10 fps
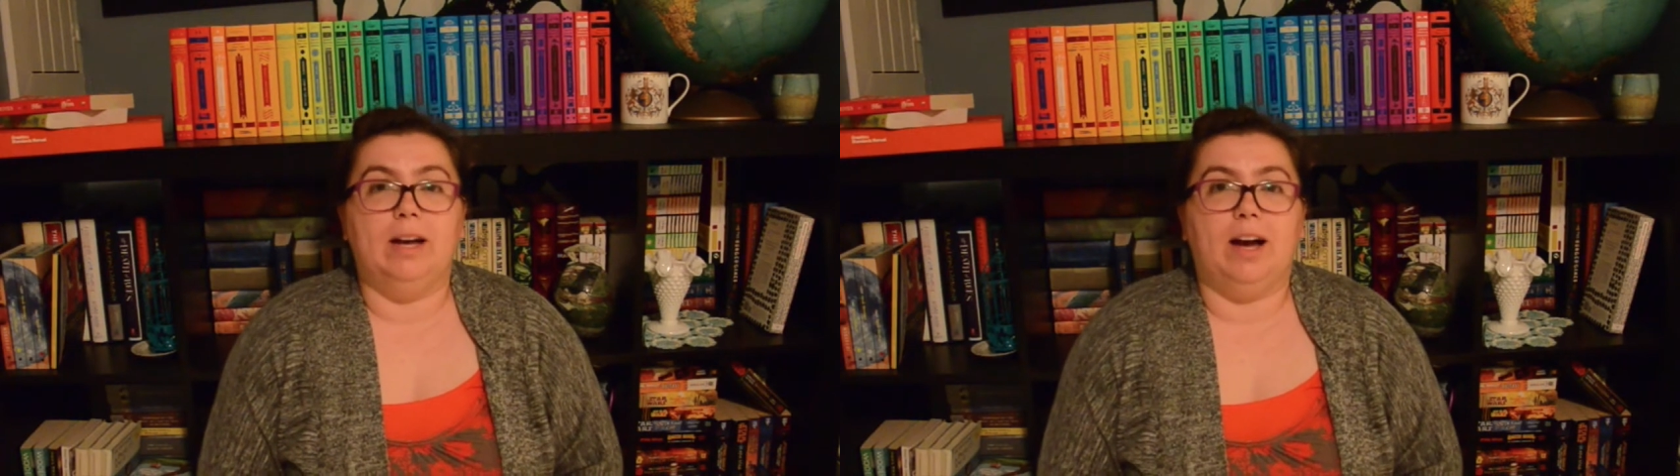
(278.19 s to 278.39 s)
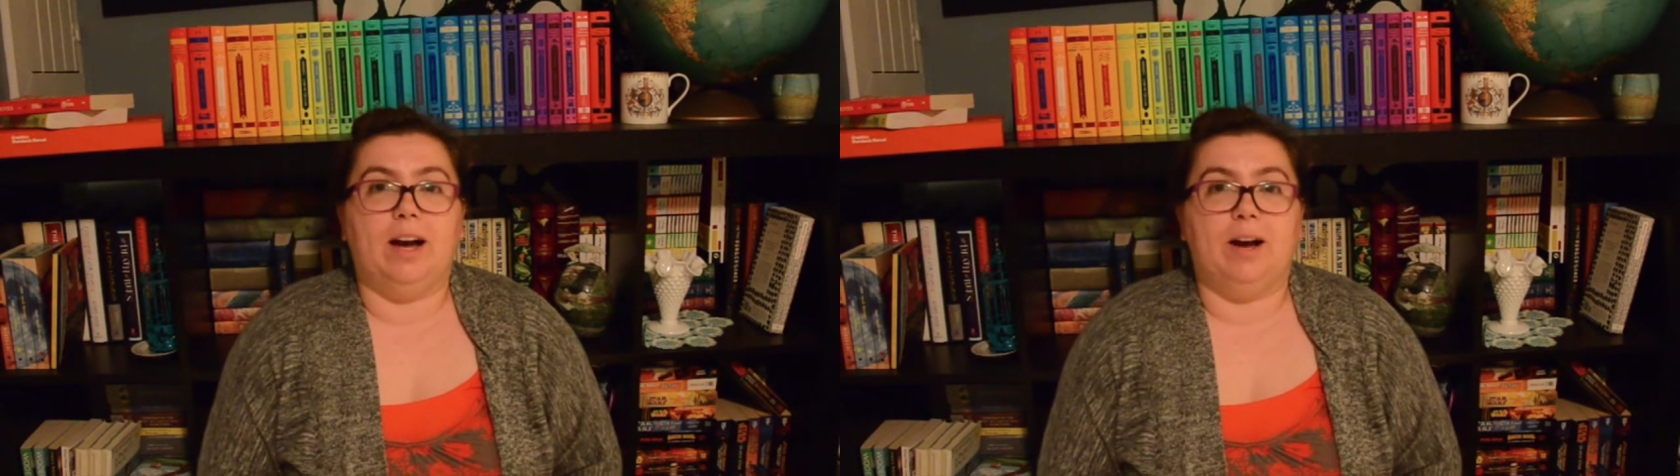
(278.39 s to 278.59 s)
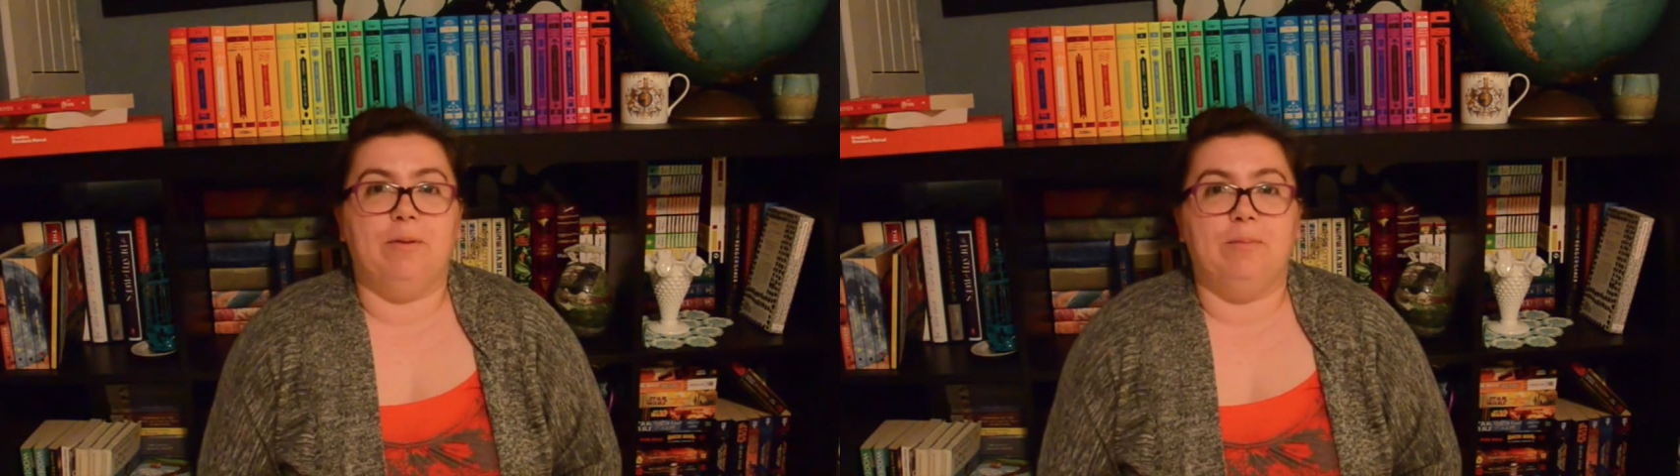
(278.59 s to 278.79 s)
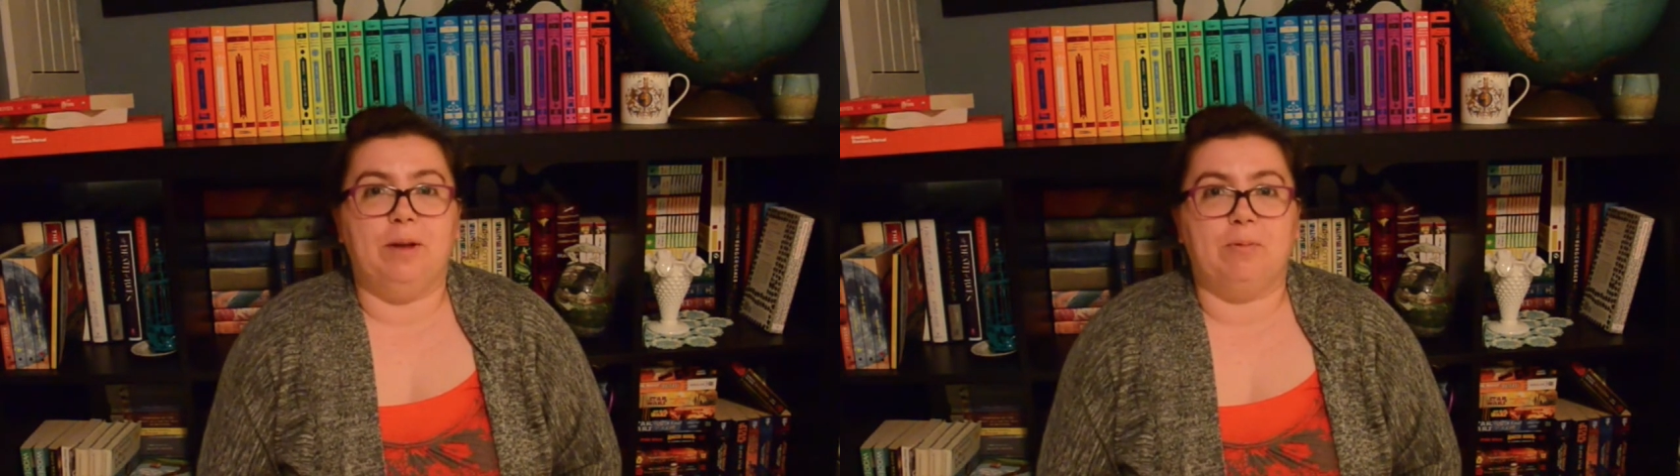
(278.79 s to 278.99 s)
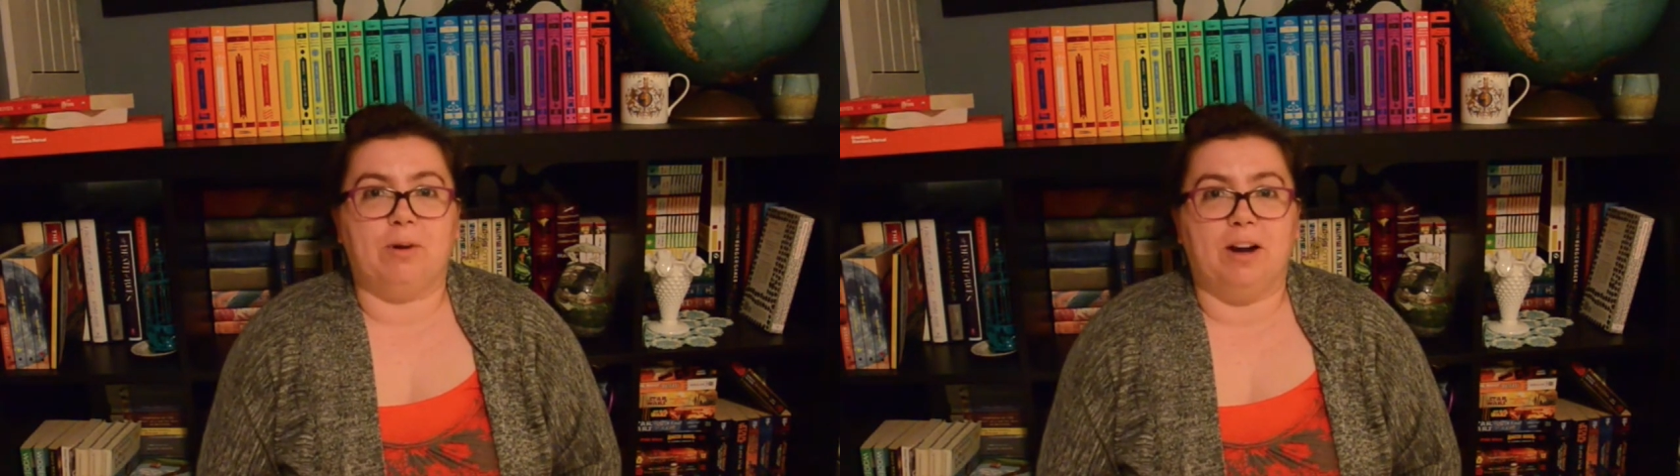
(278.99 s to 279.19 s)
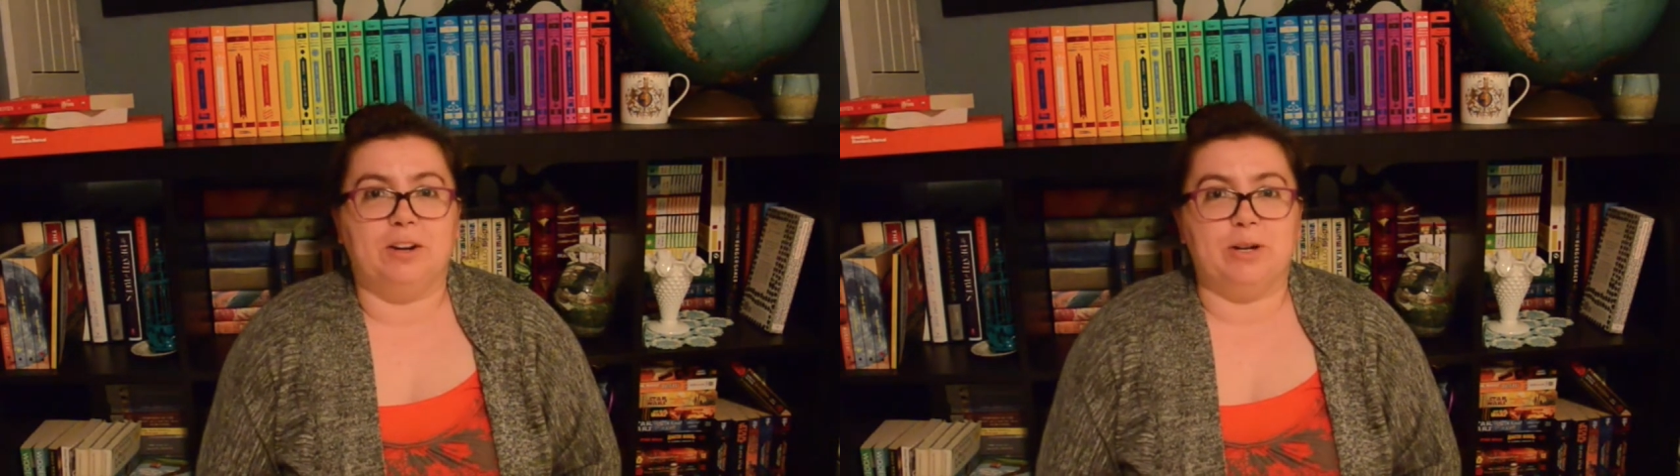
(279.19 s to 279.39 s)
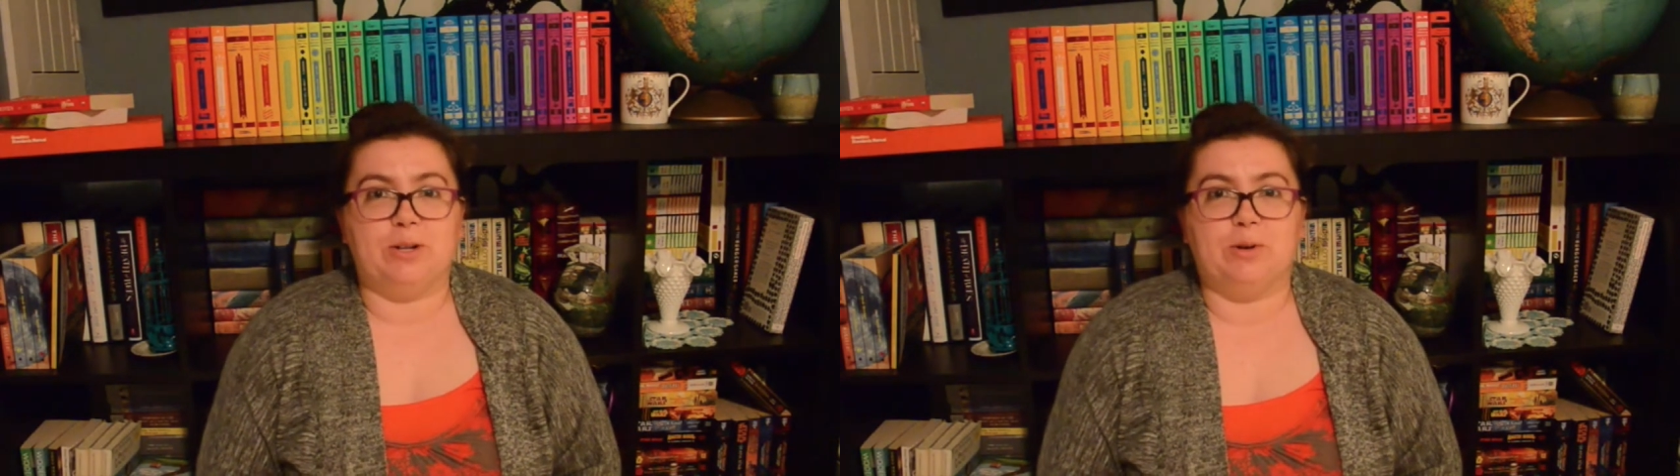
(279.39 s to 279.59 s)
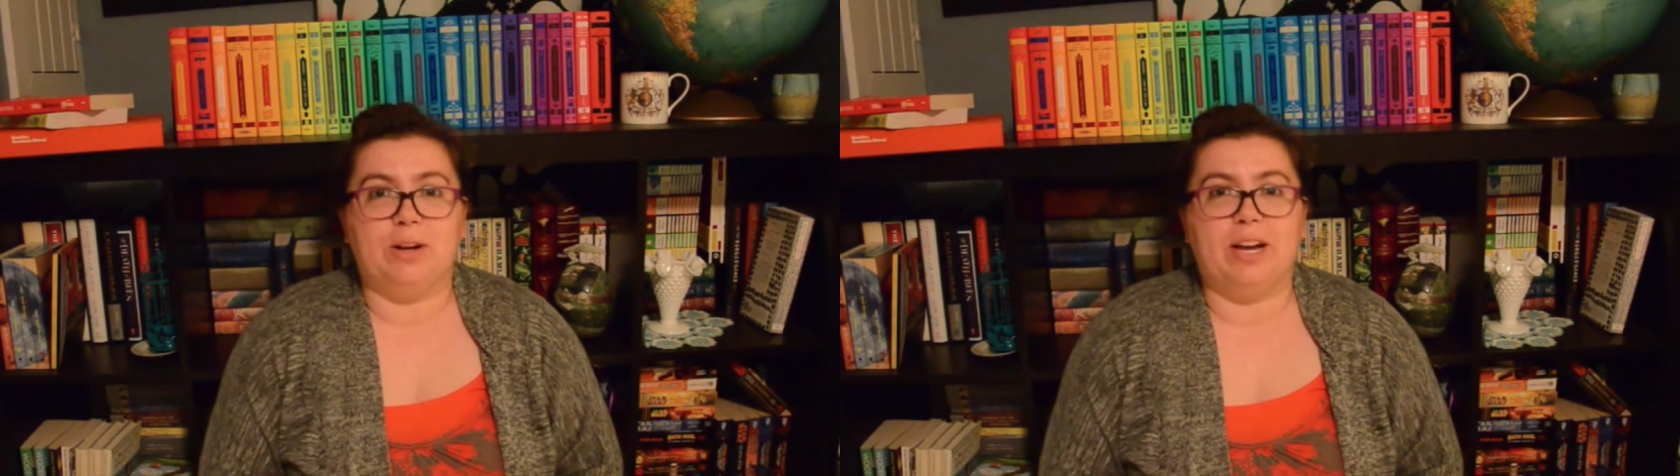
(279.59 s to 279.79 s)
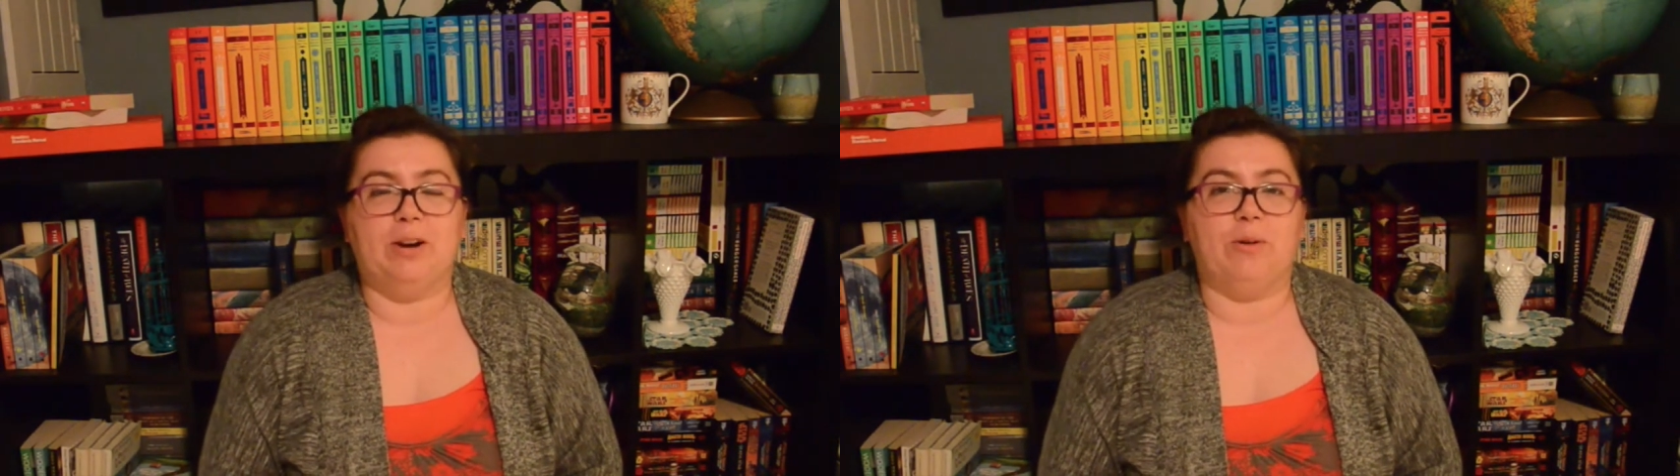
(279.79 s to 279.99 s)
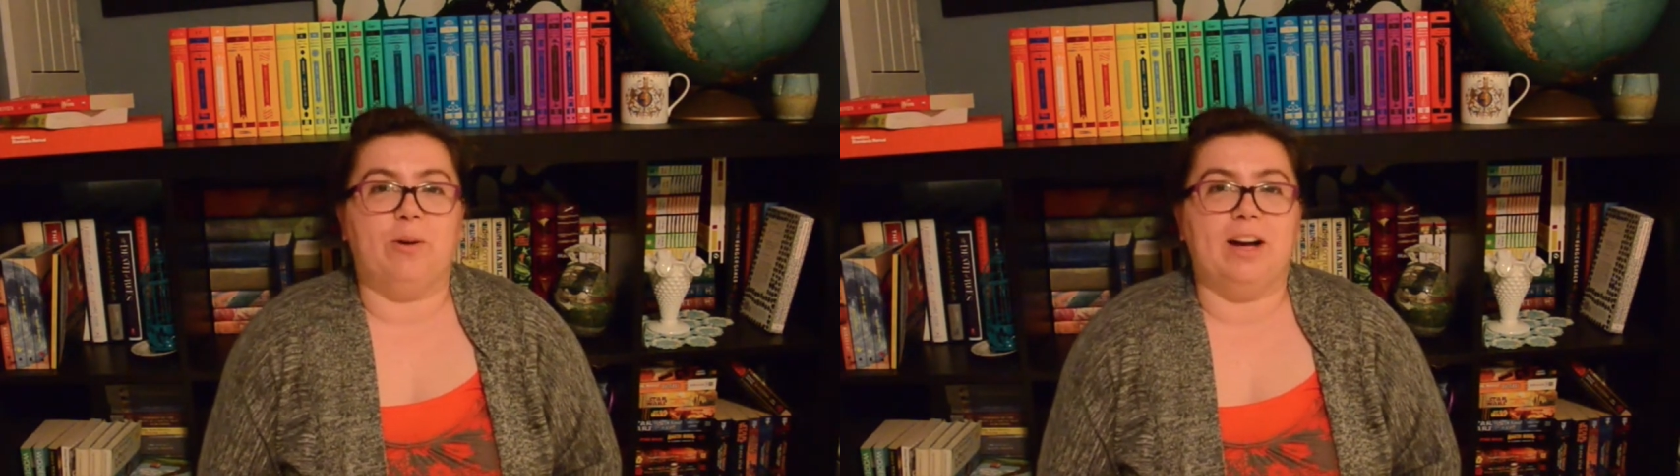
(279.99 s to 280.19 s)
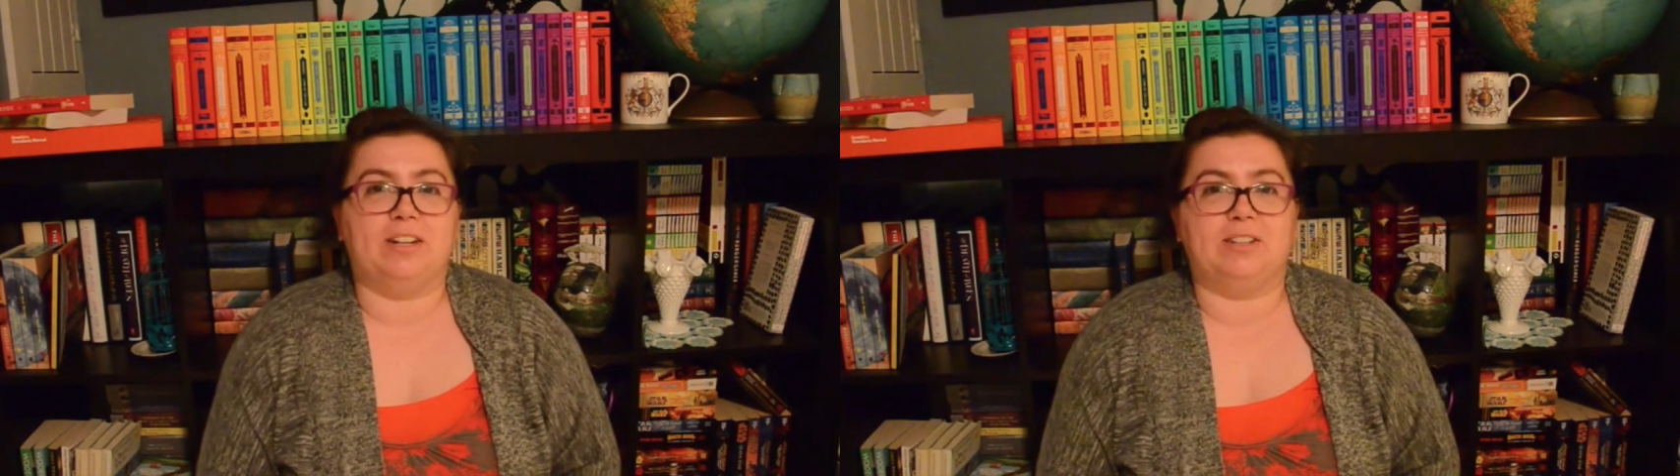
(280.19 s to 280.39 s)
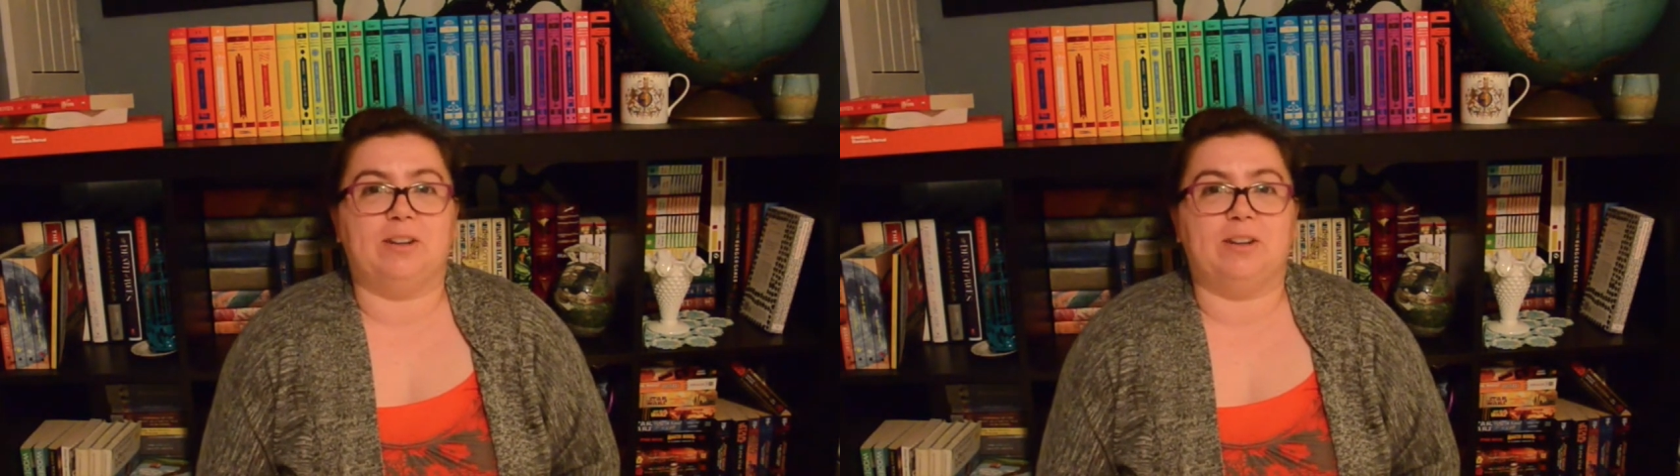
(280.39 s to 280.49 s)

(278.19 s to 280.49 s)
And we're under a tornado watch.